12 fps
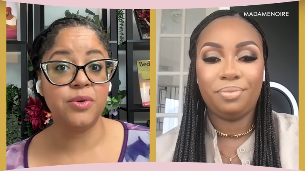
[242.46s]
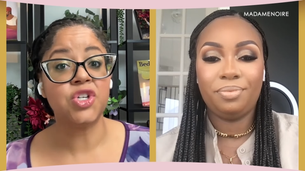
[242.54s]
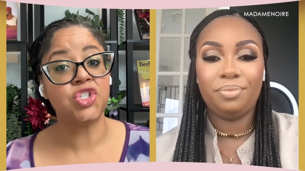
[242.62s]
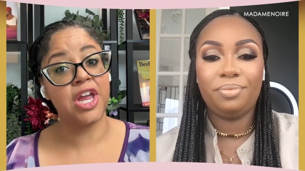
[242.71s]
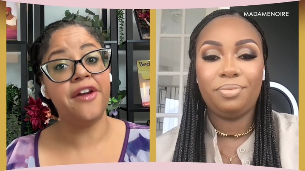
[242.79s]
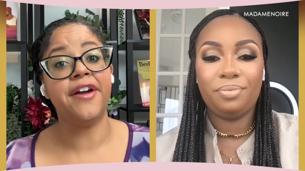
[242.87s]
Speaker 1: you were
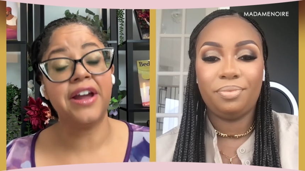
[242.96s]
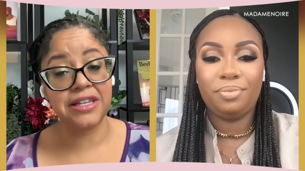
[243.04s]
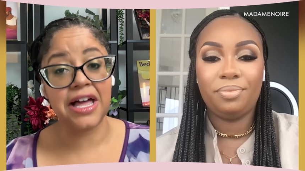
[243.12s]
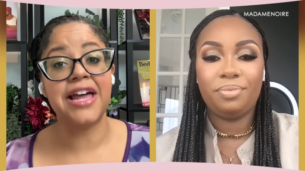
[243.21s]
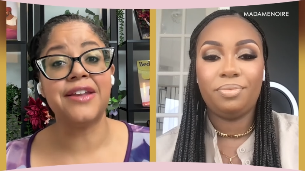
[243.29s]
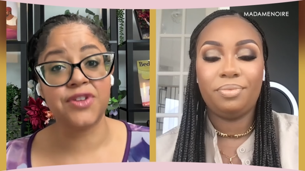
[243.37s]
sharing a
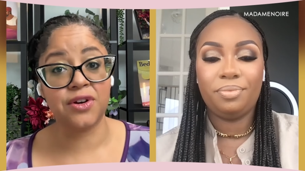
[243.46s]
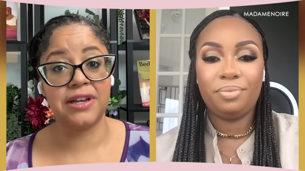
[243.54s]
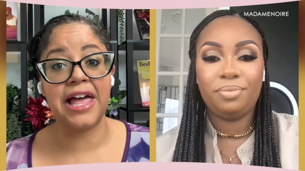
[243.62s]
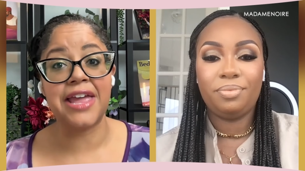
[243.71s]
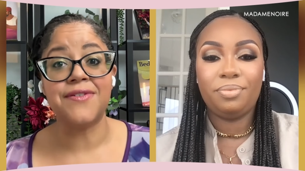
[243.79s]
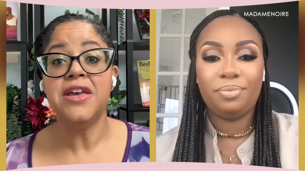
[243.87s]
lot of your
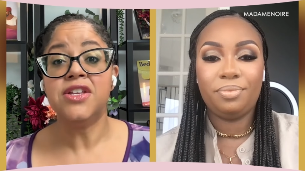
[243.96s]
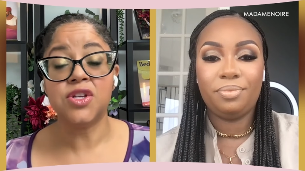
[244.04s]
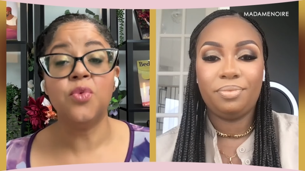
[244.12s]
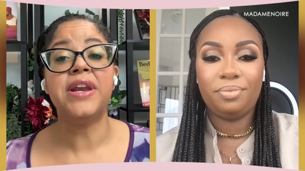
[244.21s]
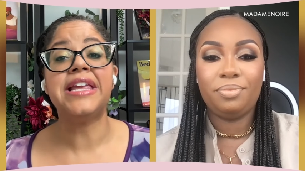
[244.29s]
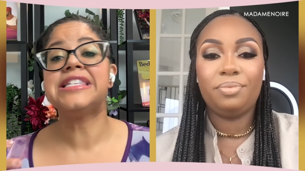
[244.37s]
life.
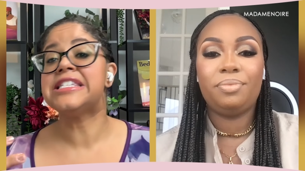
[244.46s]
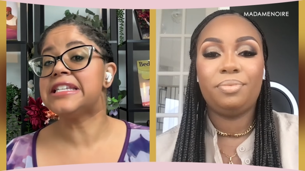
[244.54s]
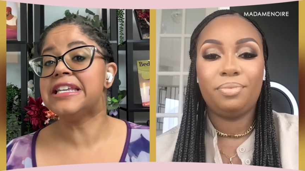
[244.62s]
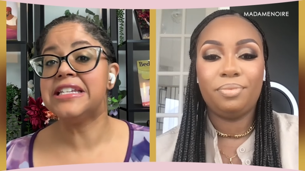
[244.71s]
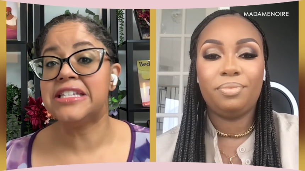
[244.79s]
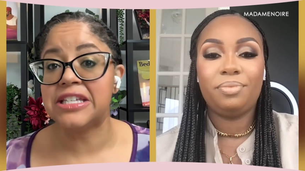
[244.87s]
So when he
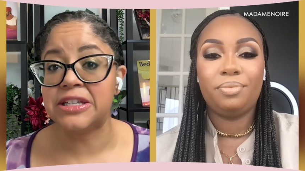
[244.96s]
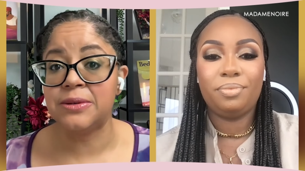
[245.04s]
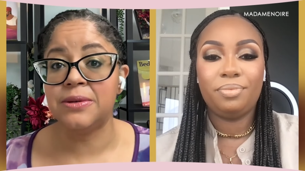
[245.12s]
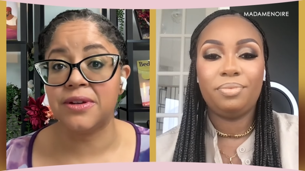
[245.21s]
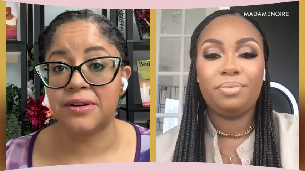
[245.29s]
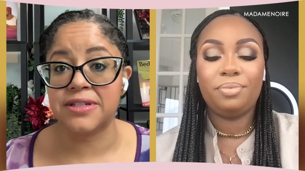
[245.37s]
slid
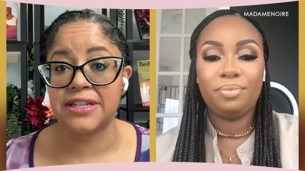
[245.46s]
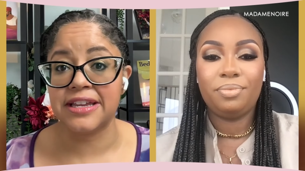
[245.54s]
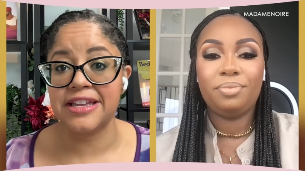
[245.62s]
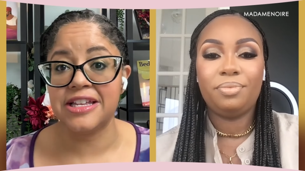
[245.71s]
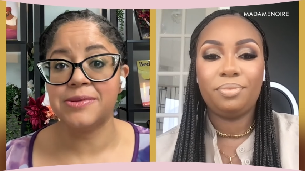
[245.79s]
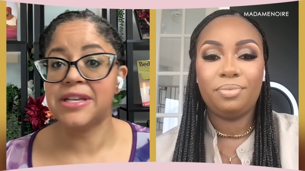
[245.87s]
into your
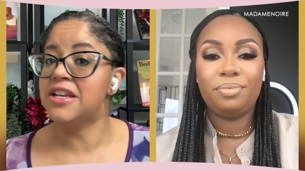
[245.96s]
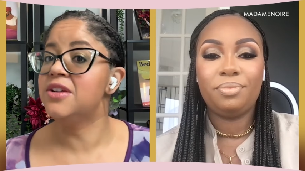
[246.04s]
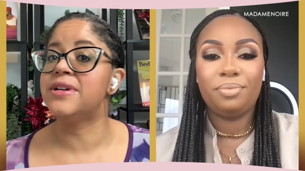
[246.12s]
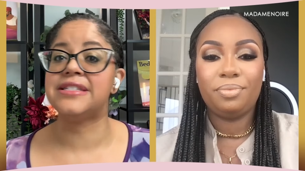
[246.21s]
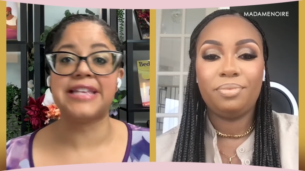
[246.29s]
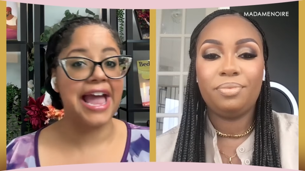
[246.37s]
D Ms, he
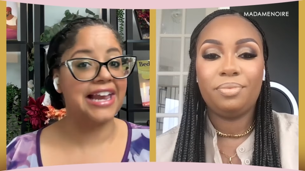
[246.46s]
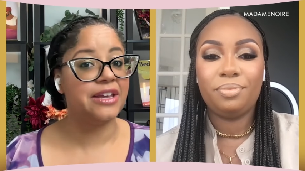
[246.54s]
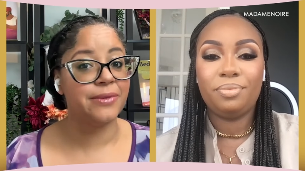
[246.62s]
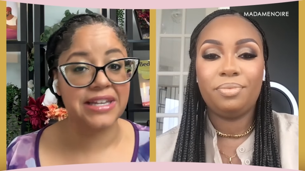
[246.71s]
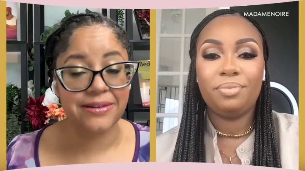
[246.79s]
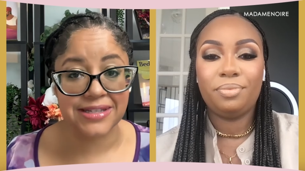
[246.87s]
knew exactly
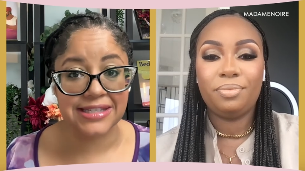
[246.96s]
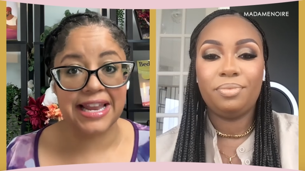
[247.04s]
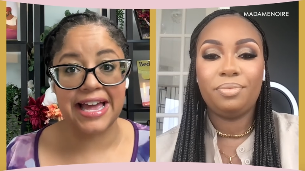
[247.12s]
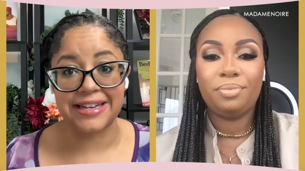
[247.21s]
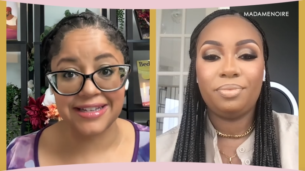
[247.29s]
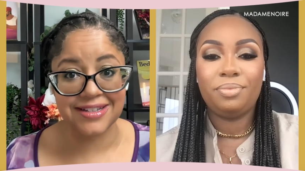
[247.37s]
what he was
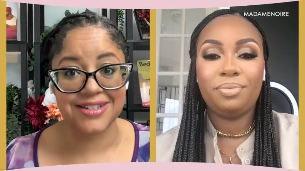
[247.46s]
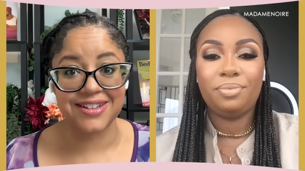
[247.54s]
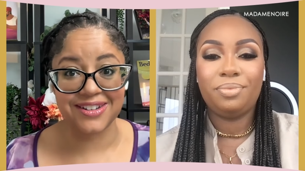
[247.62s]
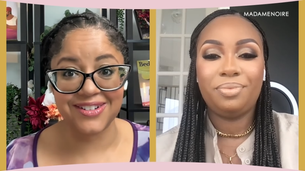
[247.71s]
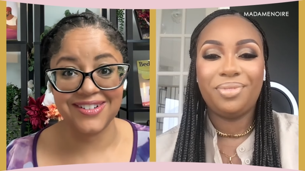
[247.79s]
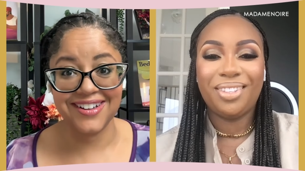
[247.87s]
sliding
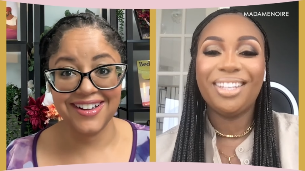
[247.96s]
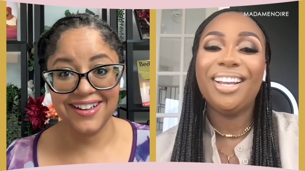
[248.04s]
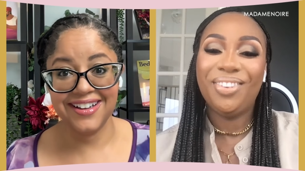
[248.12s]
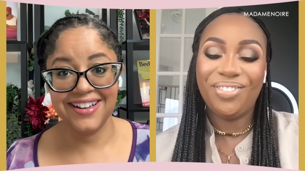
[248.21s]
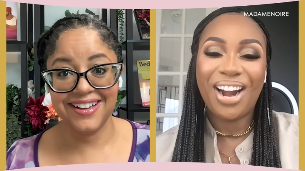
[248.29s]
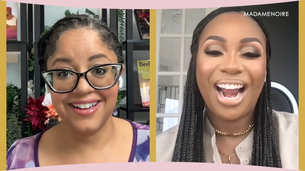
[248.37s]
into.
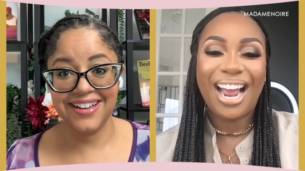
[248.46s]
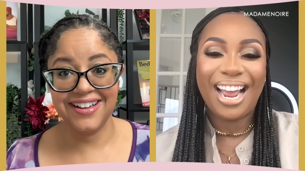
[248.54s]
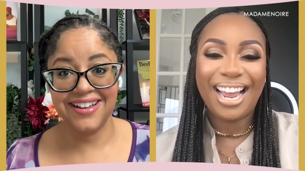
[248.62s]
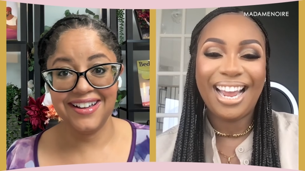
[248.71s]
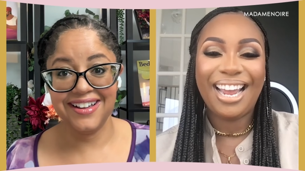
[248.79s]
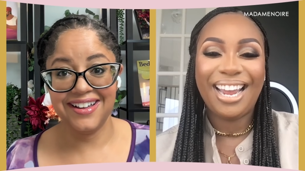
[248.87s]

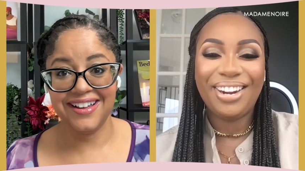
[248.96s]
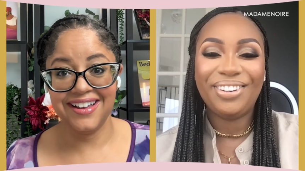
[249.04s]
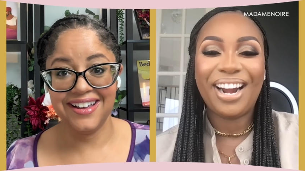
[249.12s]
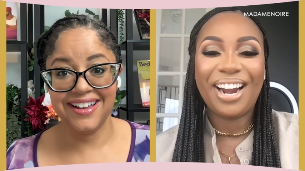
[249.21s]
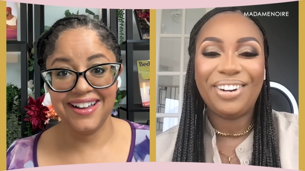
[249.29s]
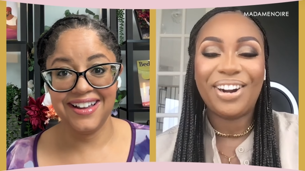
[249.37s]
Speaker 2: Right,
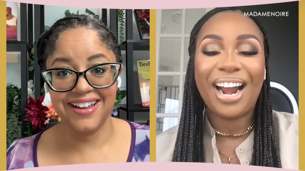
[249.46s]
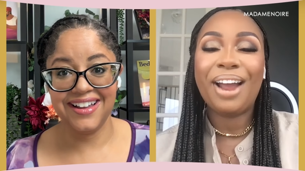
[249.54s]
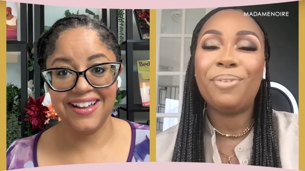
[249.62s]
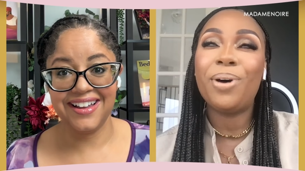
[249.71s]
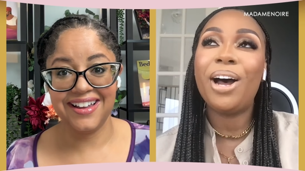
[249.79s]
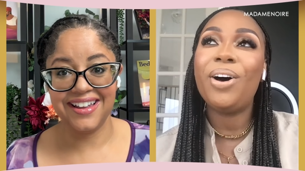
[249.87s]
right, right.
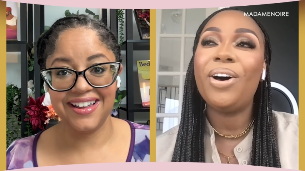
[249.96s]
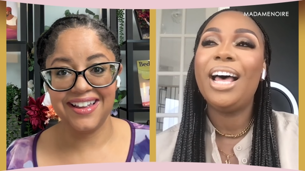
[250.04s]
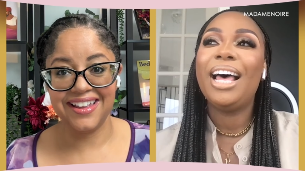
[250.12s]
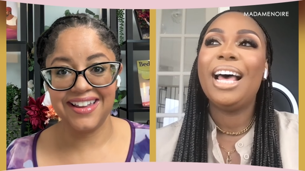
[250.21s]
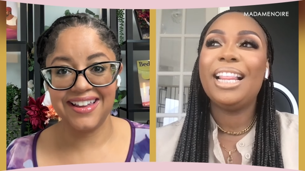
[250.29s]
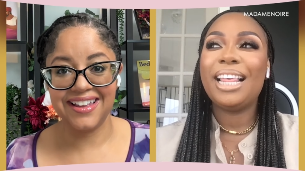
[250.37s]
Well,
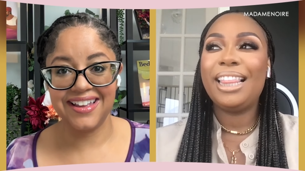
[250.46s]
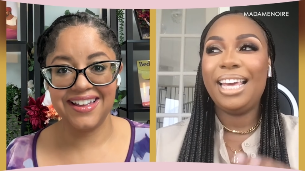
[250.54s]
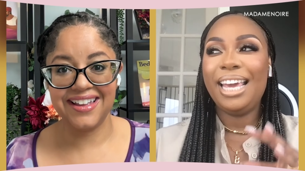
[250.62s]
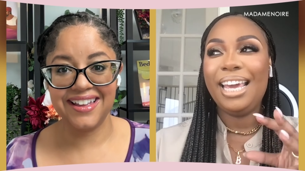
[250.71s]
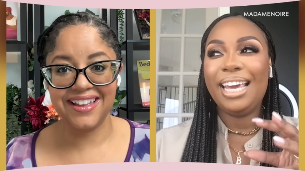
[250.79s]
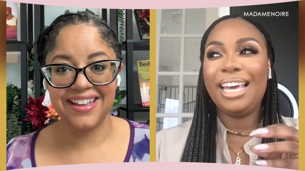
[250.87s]
the
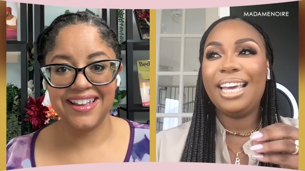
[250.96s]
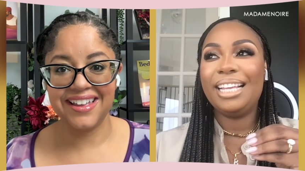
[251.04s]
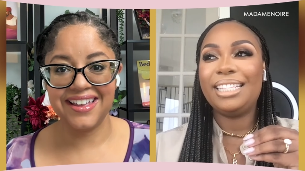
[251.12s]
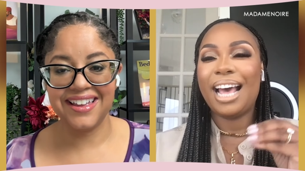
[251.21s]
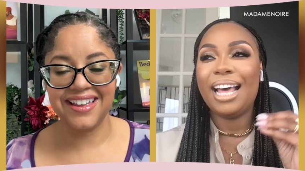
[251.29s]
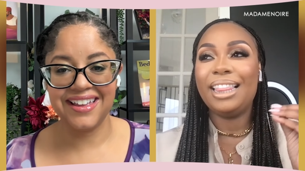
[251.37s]
thing is,
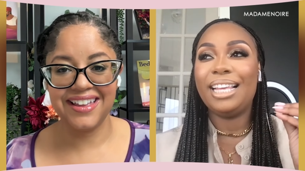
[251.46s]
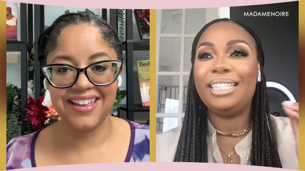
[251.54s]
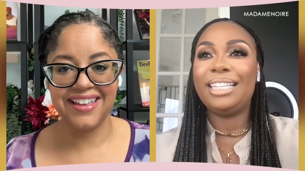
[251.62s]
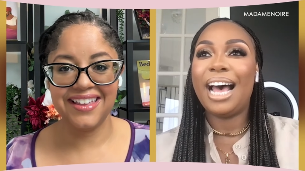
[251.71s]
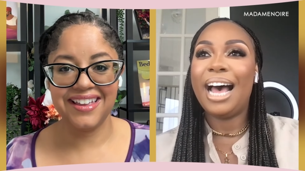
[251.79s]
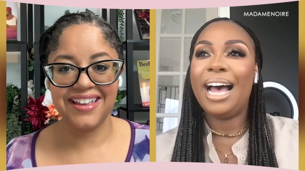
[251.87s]
at the
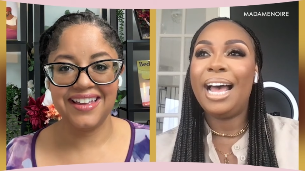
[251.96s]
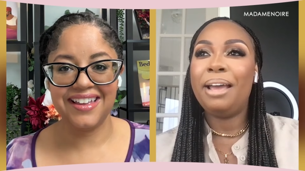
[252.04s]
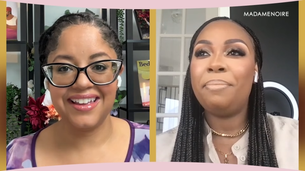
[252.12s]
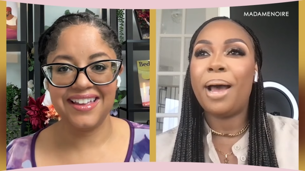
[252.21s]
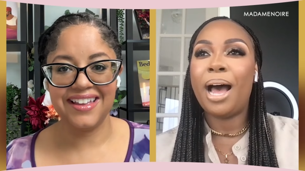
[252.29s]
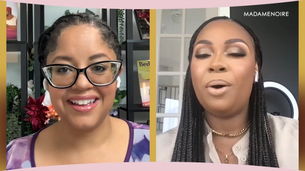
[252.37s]

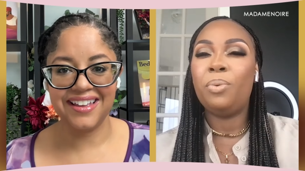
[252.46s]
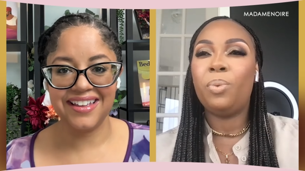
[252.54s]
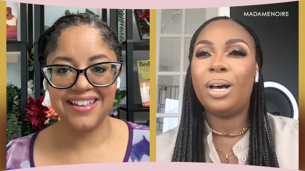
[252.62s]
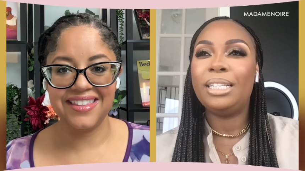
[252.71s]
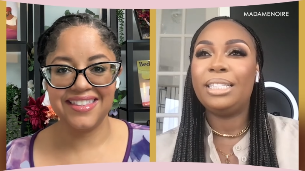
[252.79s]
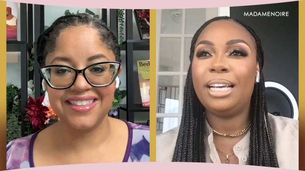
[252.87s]
time, I
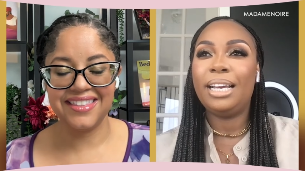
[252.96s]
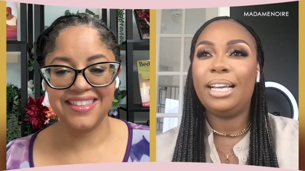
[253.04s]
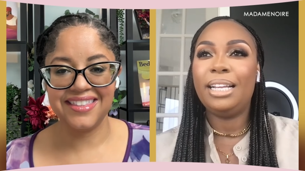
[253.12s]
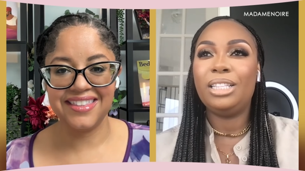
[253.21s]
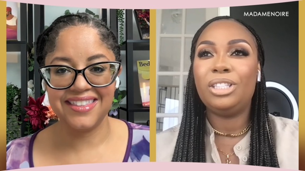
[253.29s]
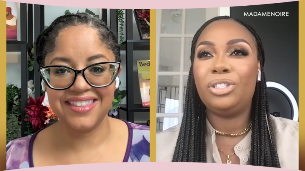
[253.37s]

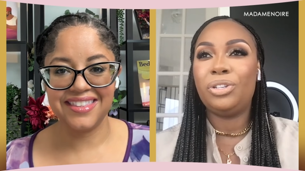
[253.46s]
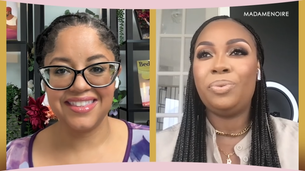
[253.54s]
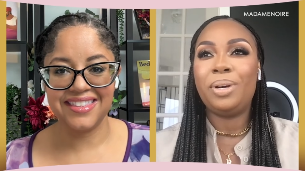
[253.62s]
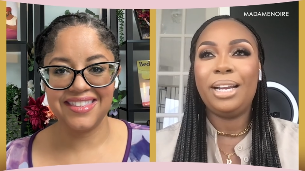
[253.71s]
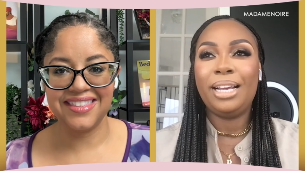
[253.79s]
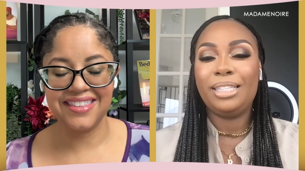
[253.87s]
wasn't
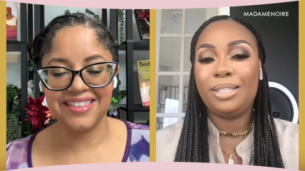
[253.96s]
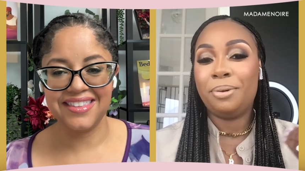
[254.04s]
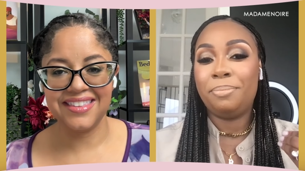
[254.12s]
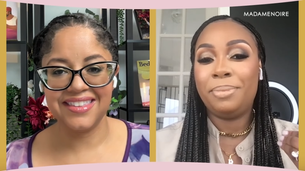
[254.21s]
doing it so